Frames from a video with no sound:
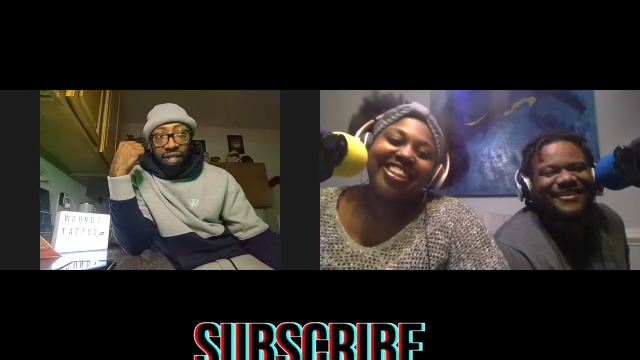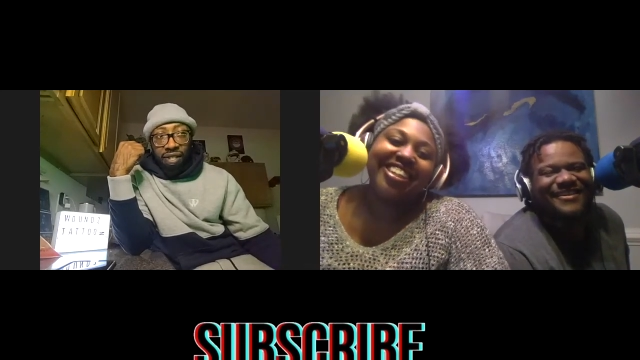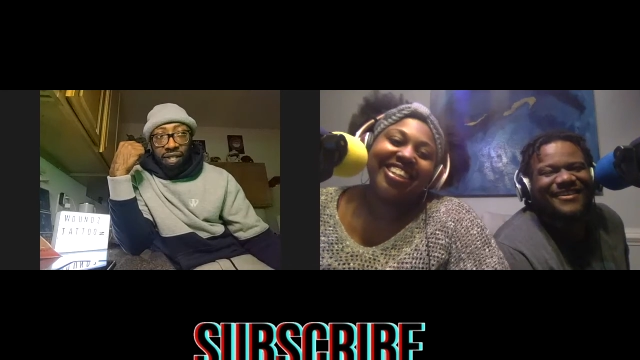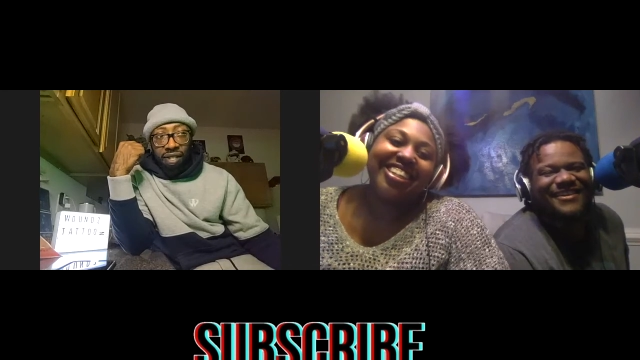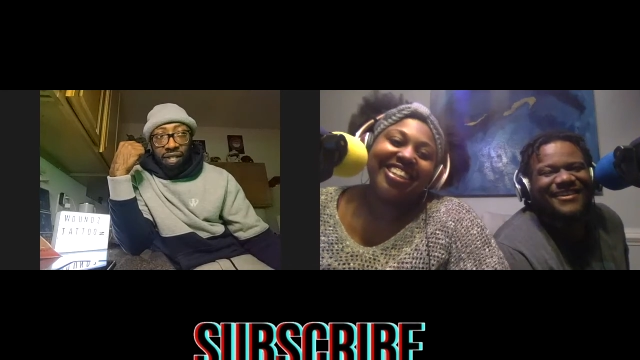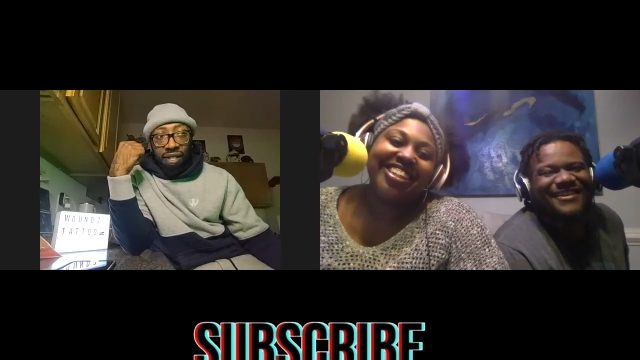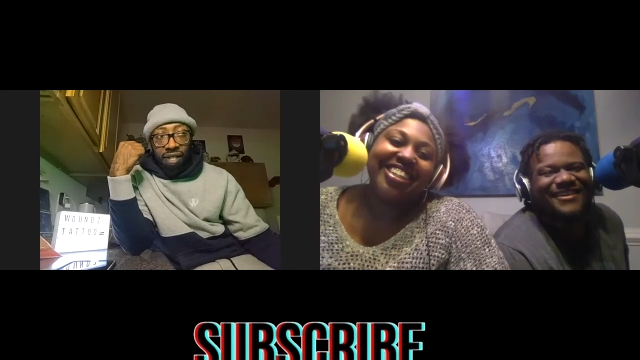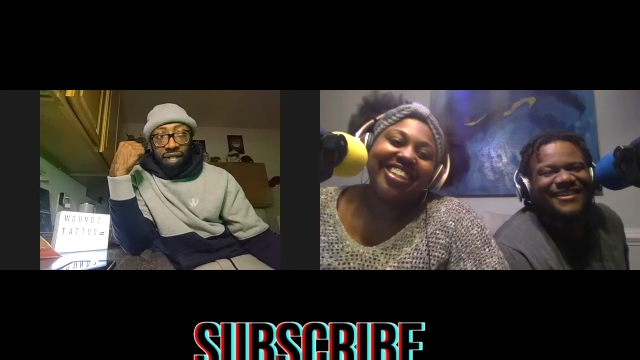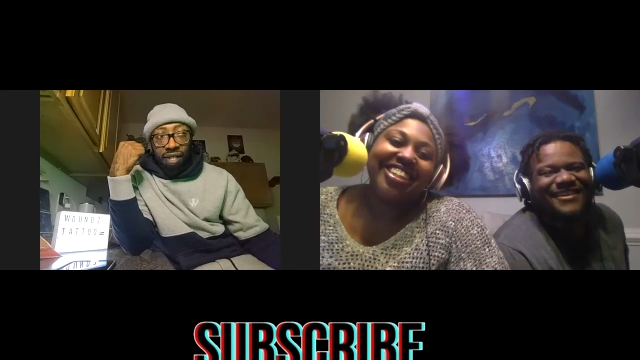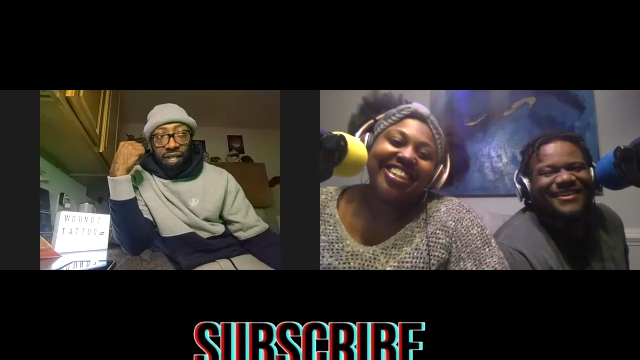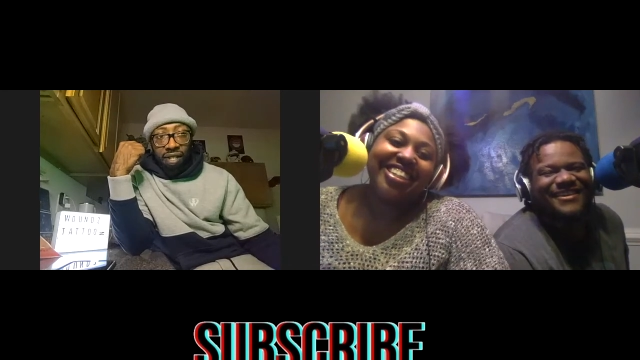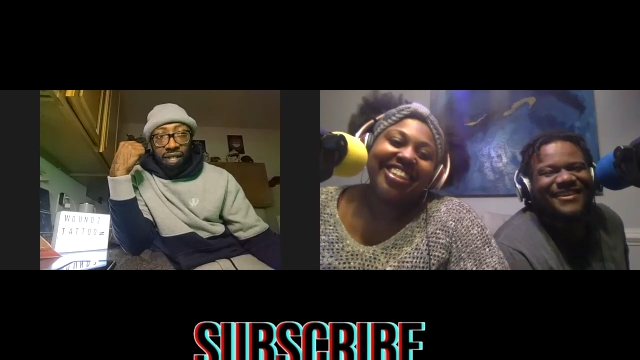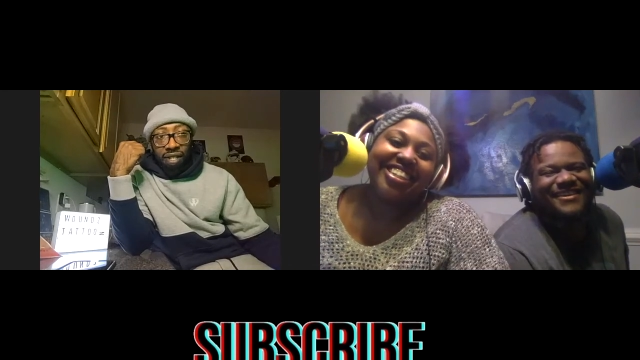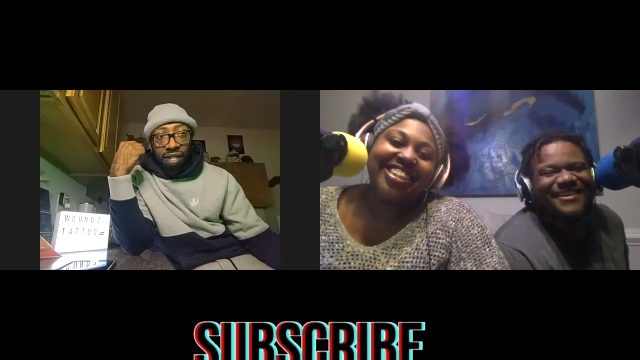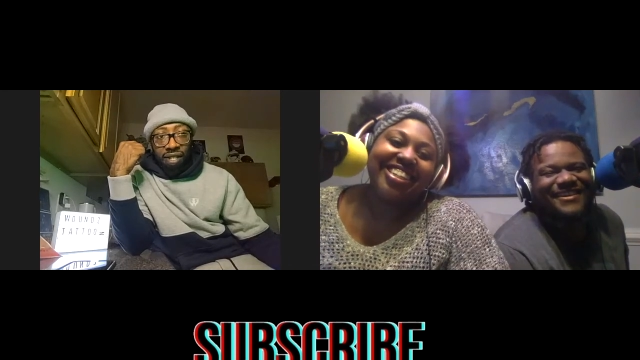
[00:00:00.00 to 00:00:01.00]

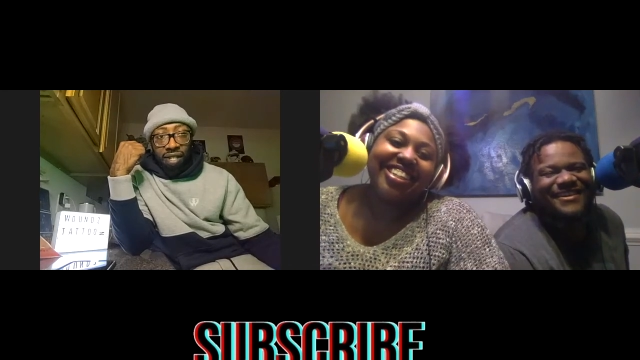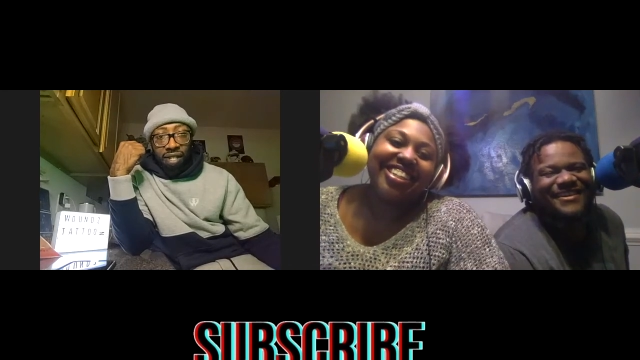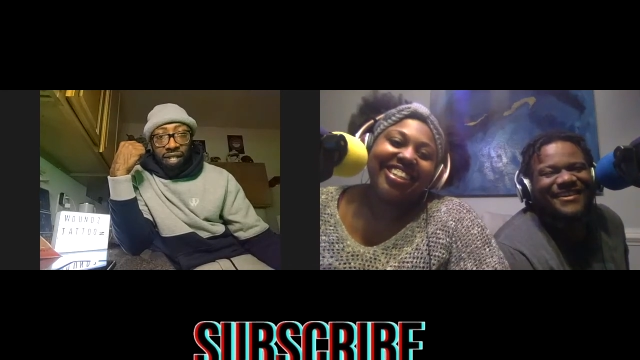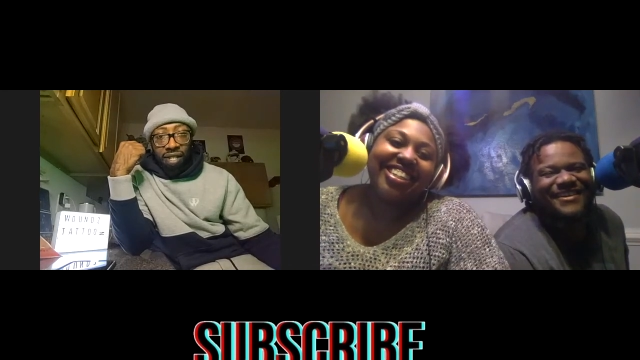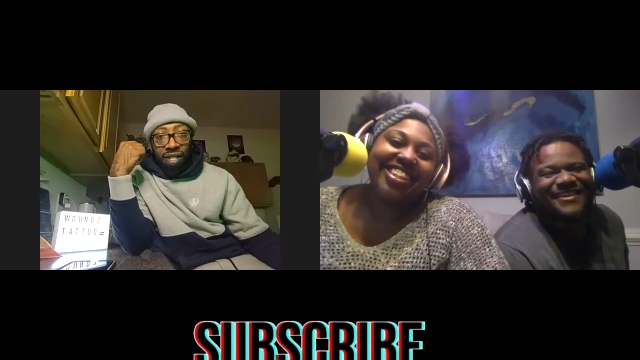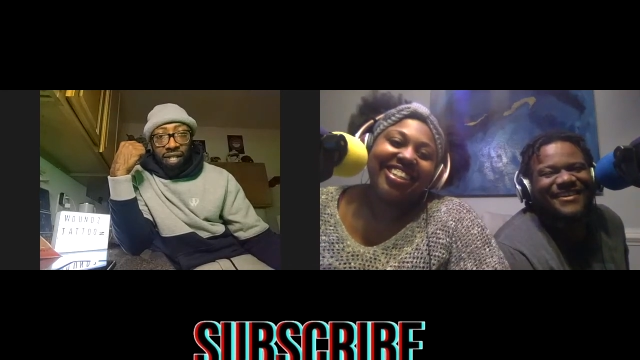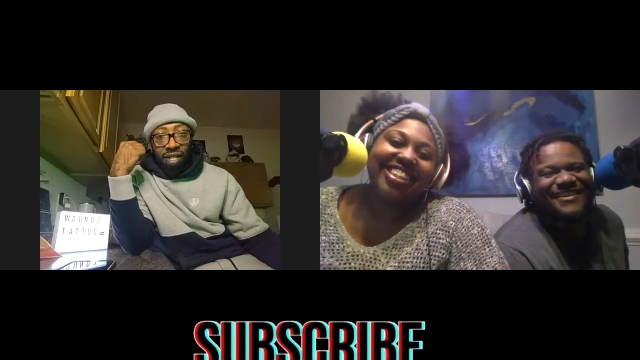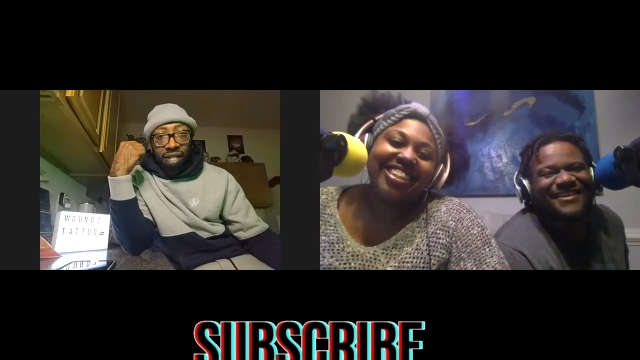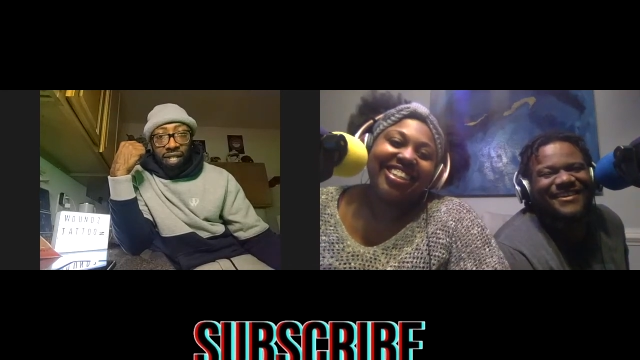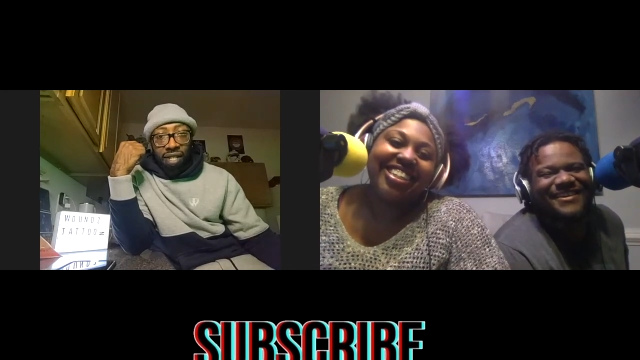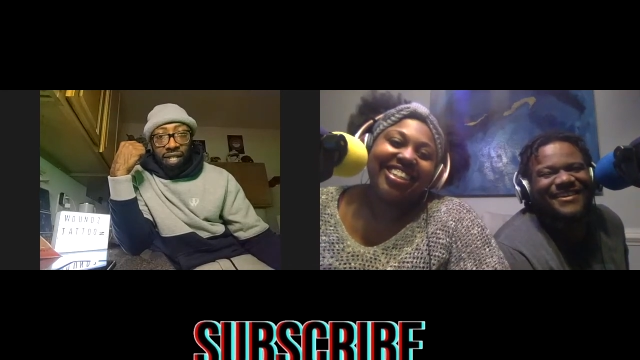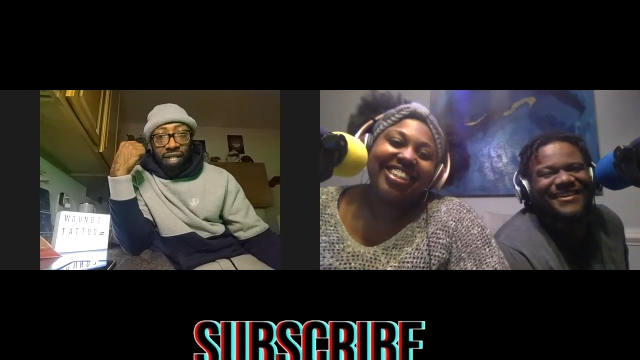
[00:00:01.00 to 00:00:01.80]
Nothing is said.